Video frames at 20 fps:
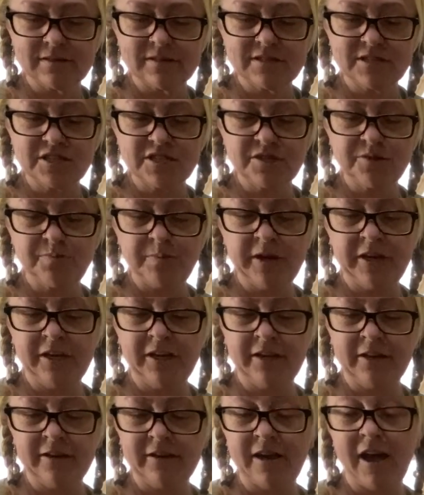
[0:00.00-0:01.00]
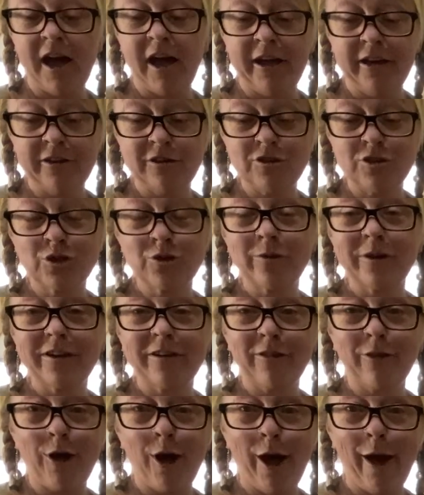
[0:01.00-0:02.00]
Spinning, I enjoy
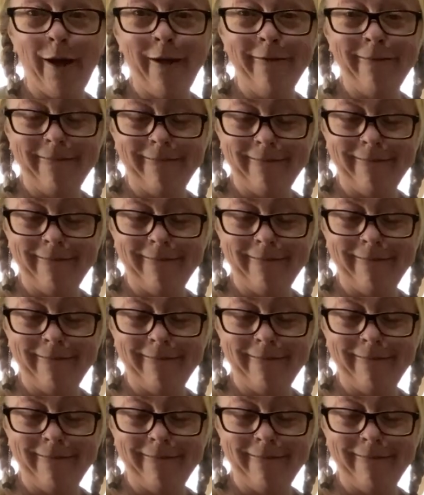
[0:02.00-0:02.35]
a lot.